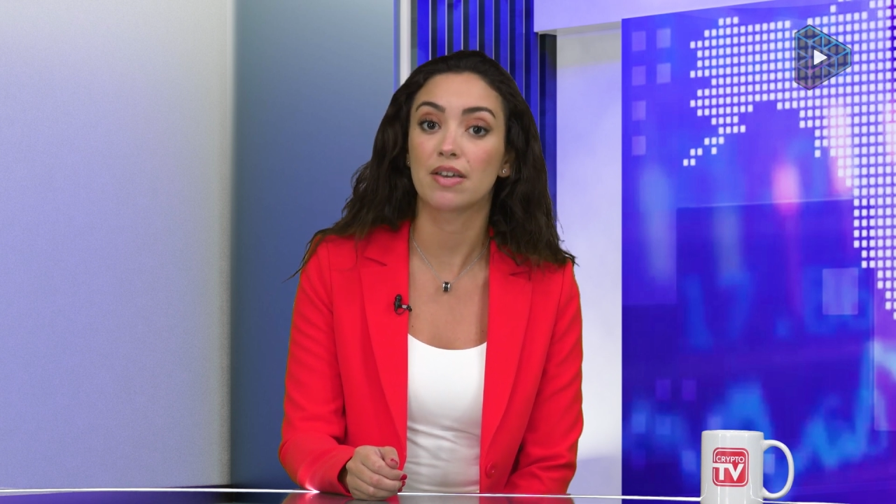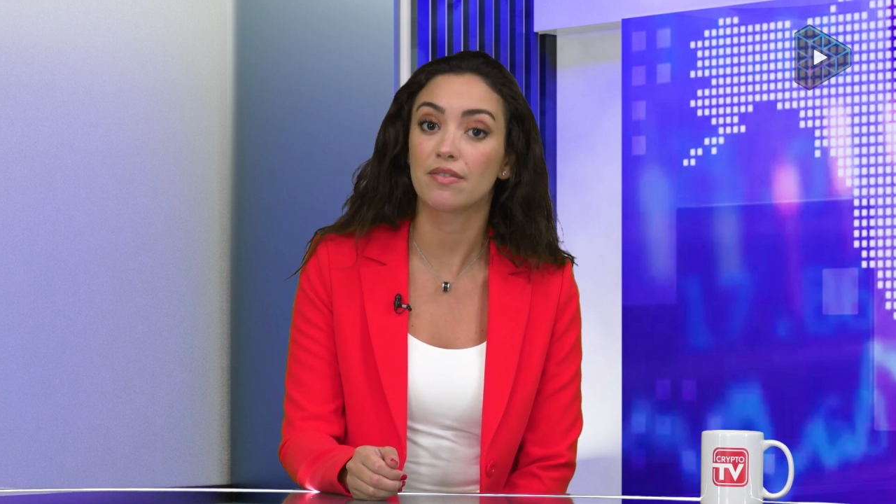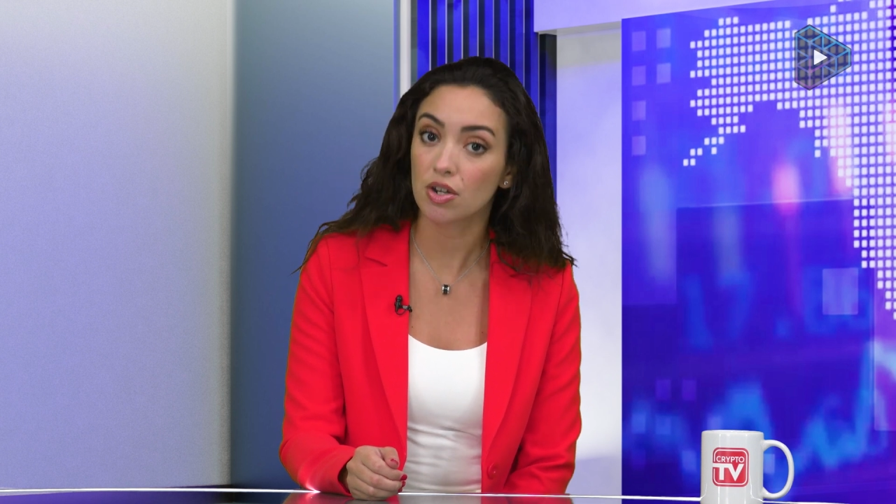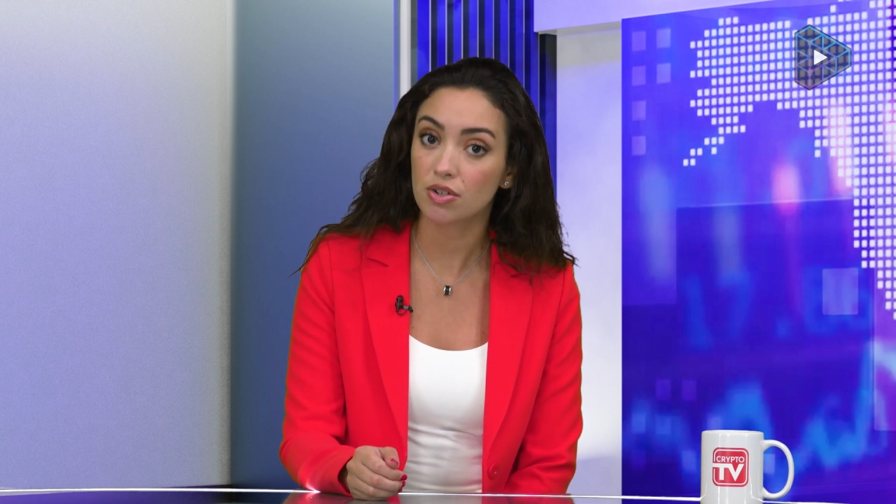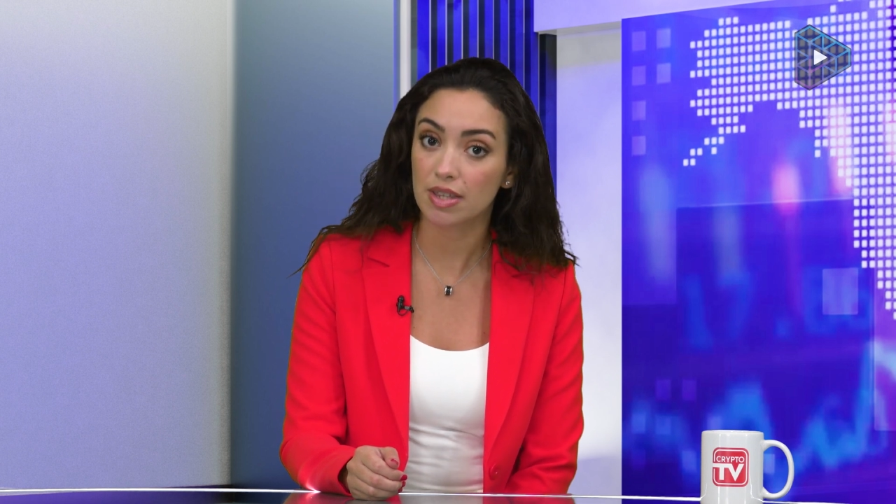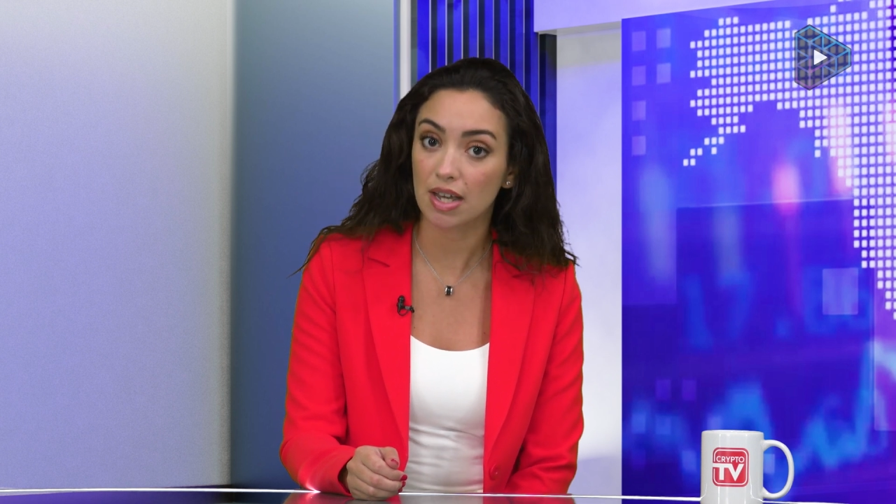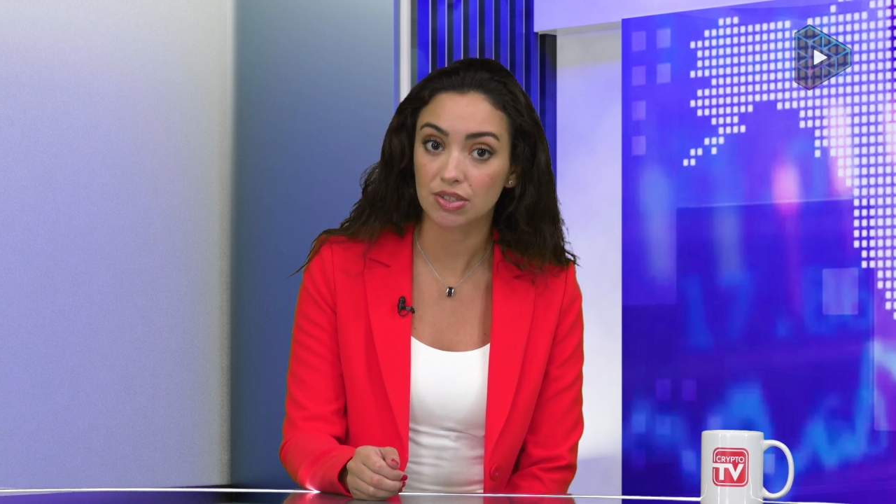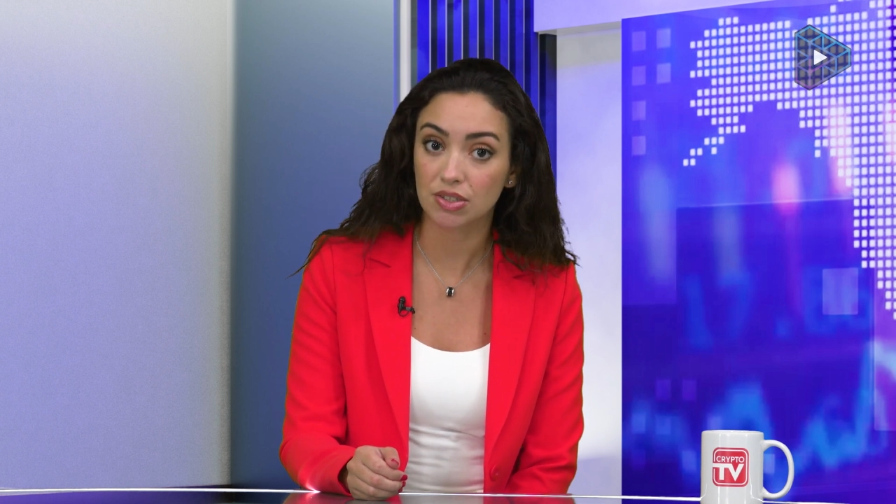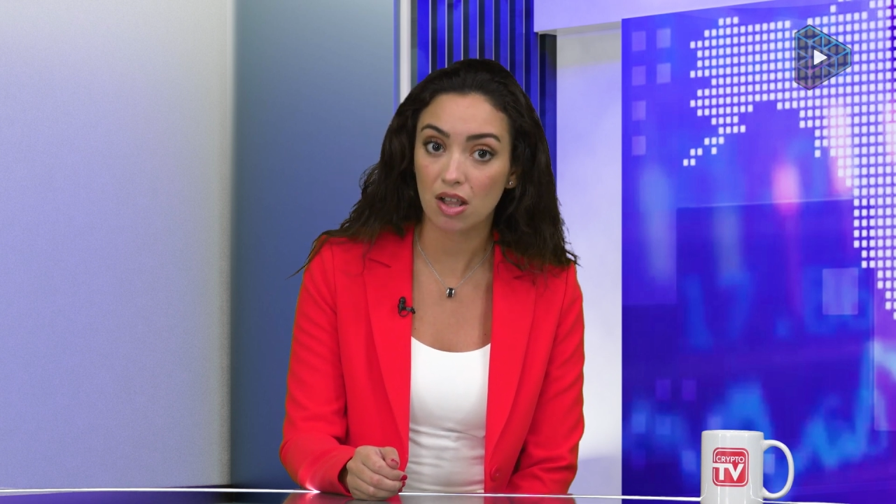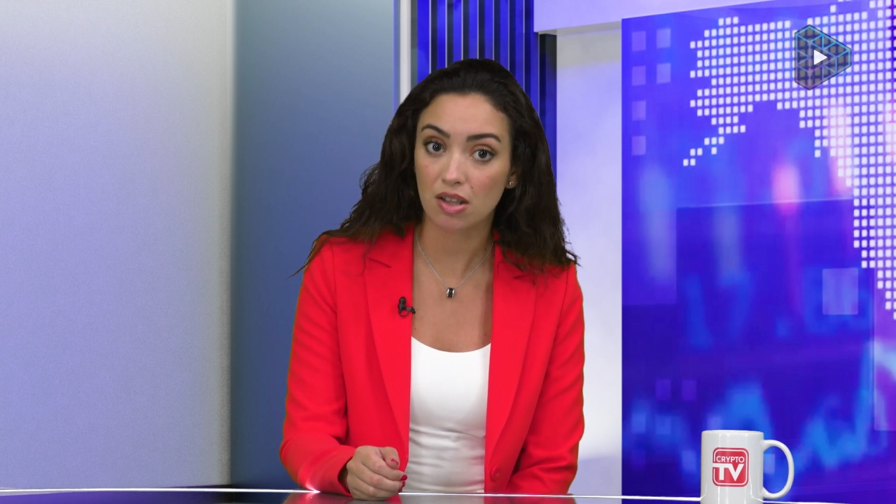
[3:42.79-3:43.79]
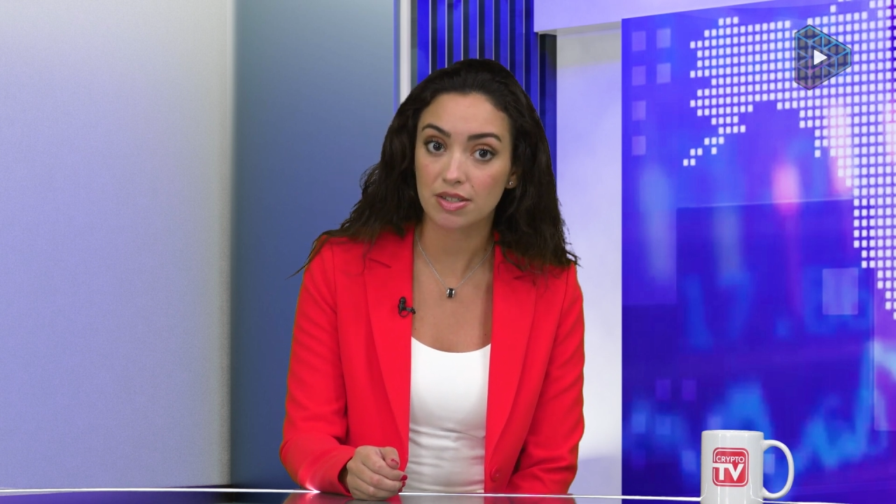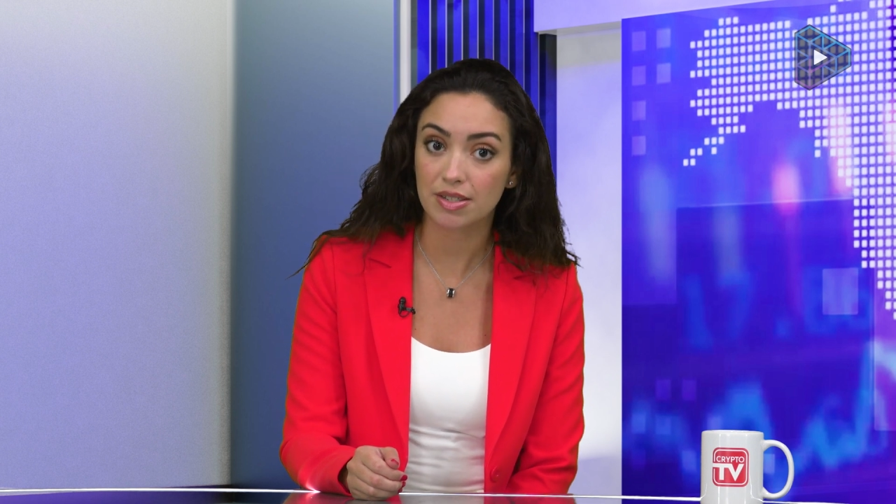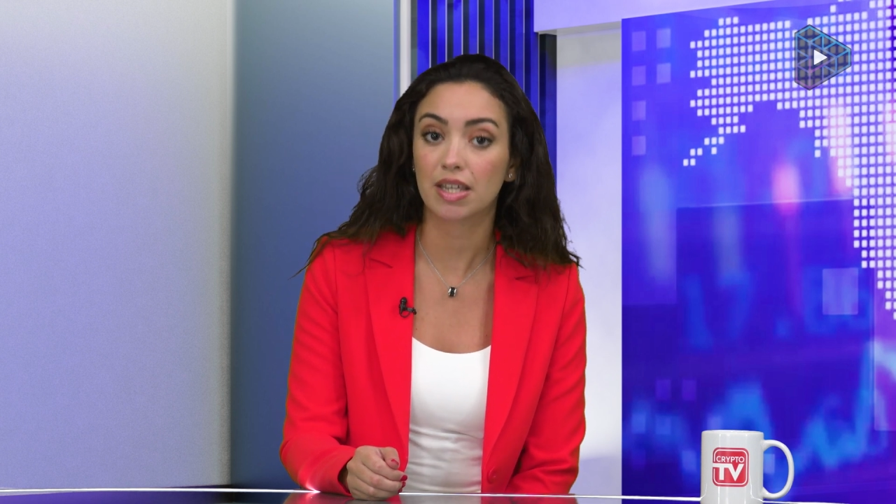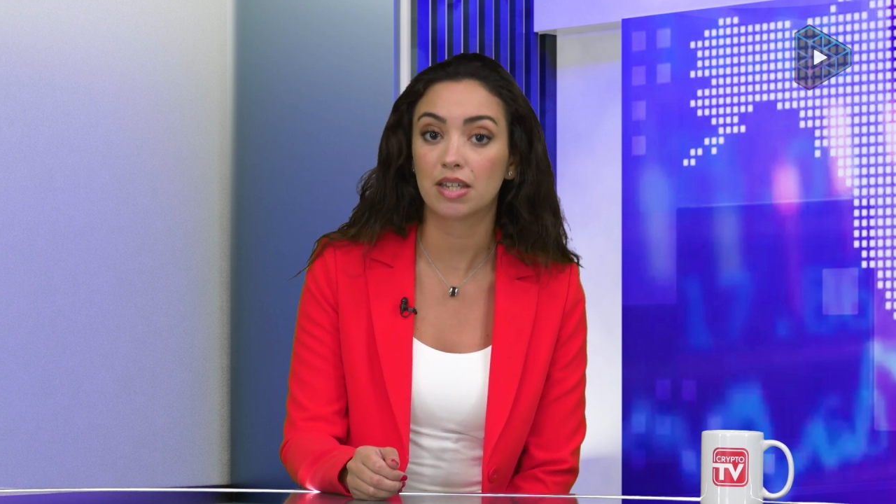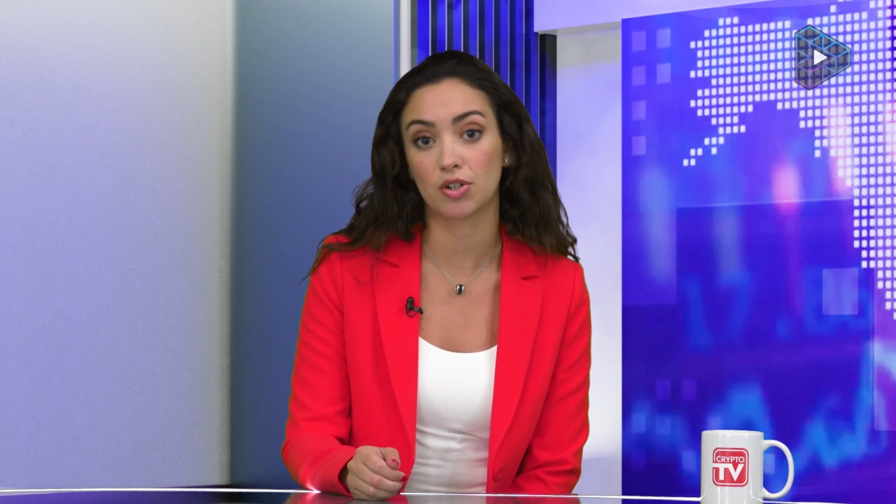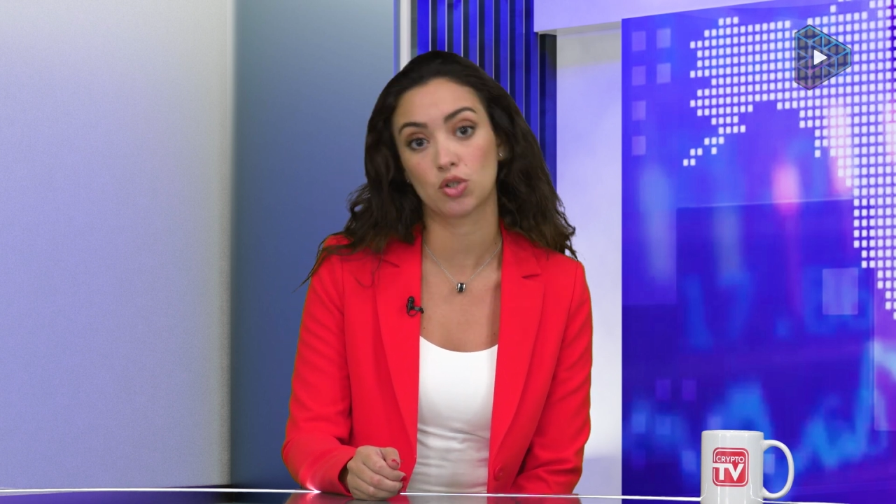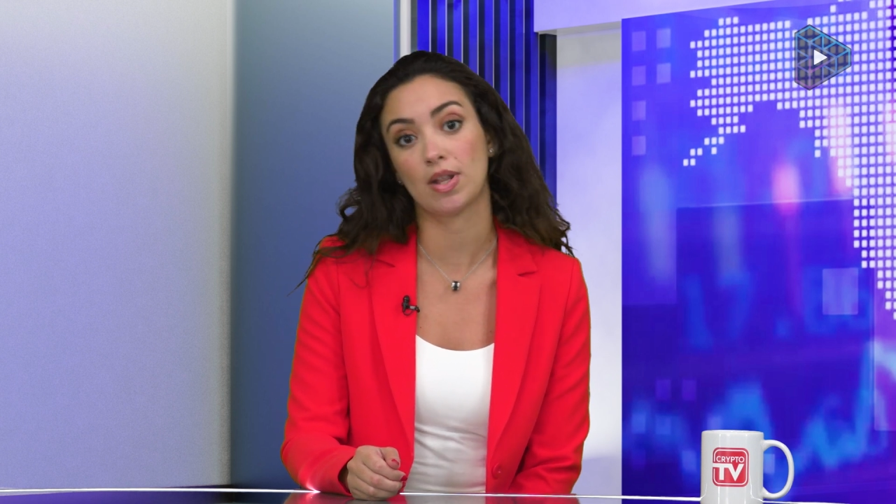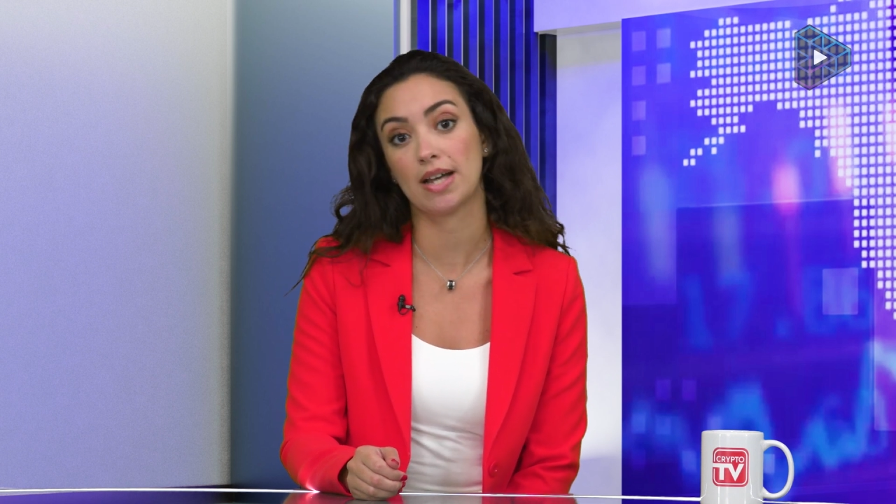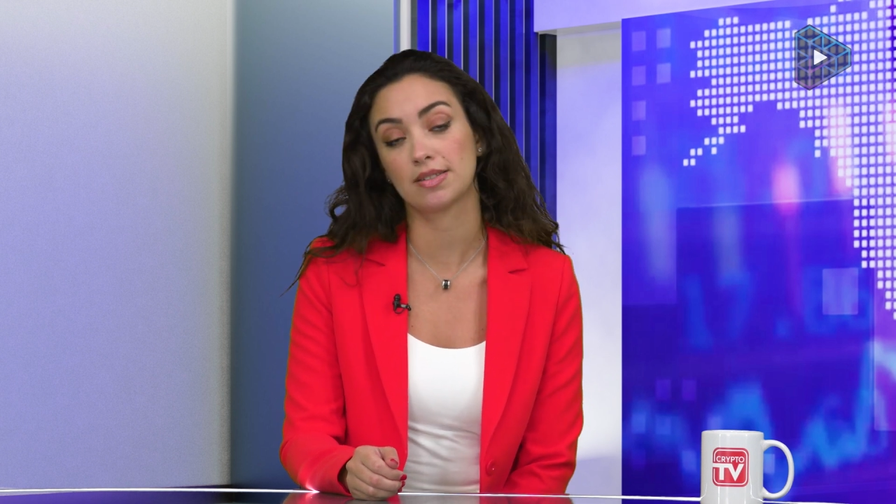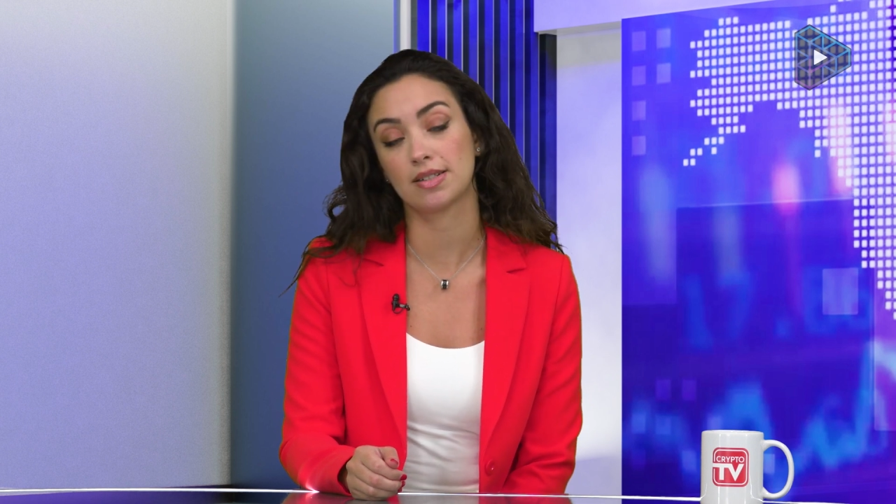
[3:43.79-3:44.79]
$700,000 in
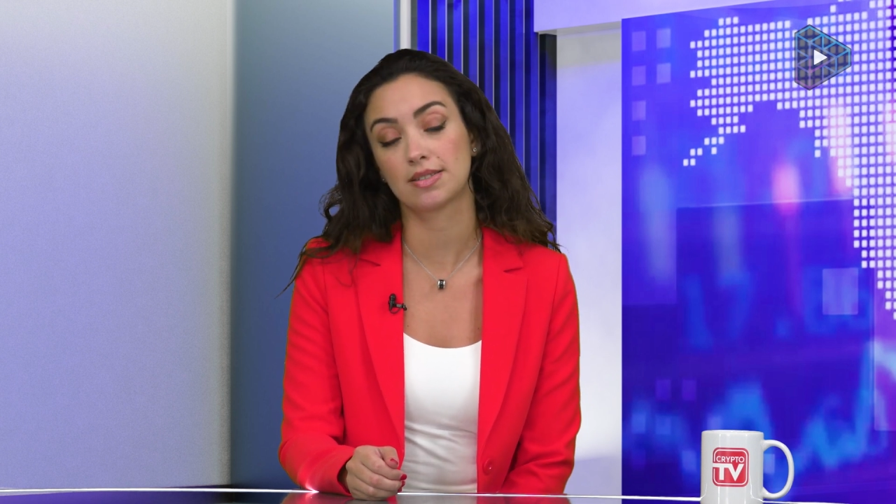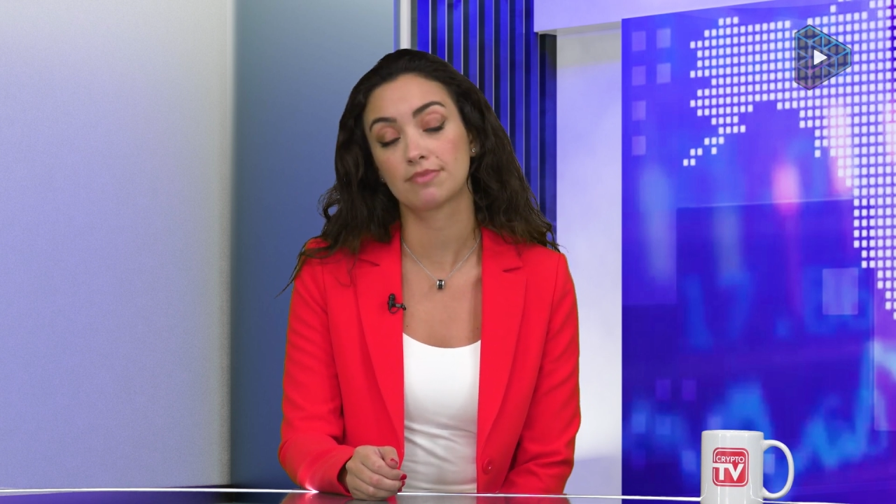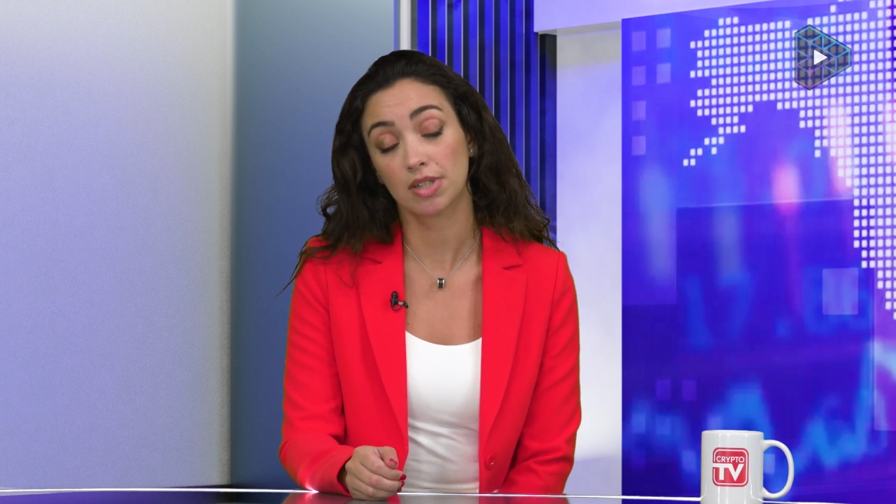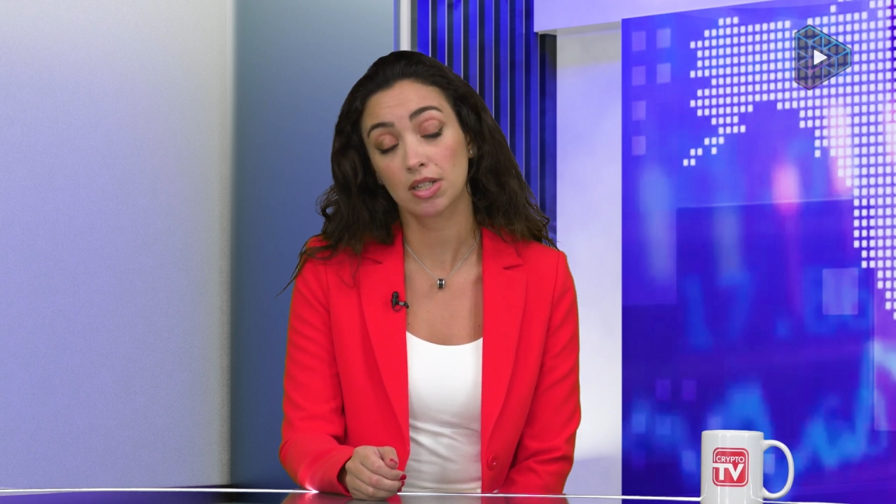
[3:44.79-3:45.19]
virtual assets,